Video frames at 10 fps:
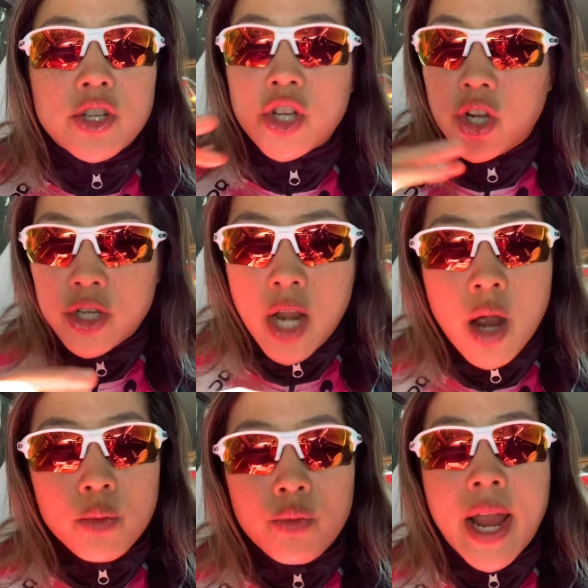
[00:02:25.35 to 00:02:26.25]
She could not
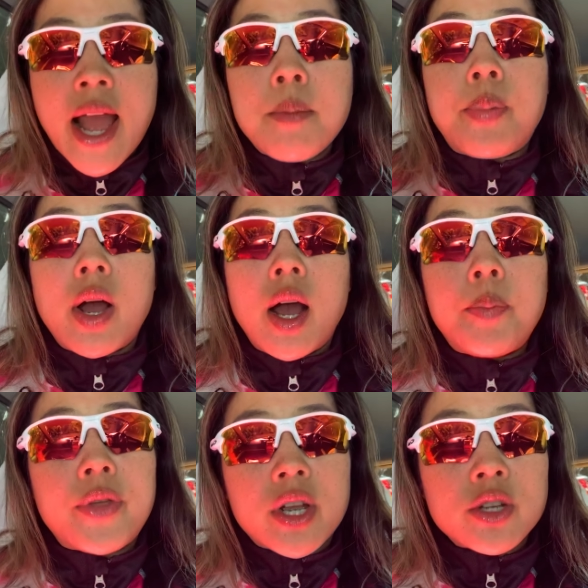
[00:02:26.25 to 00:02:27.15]
ramp up
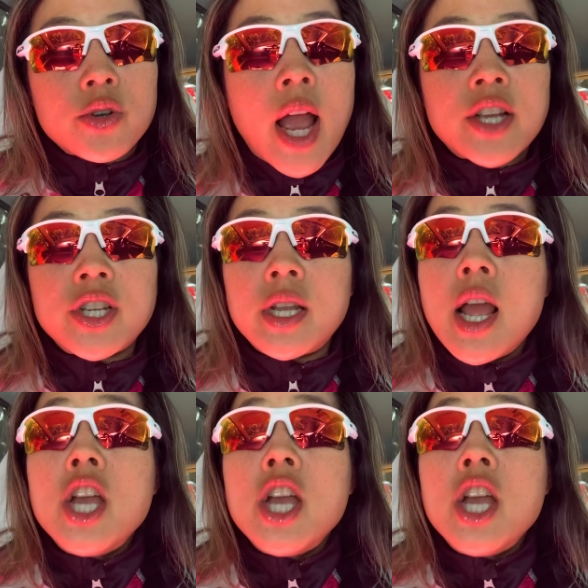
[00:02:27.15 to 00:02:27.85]
the contraction.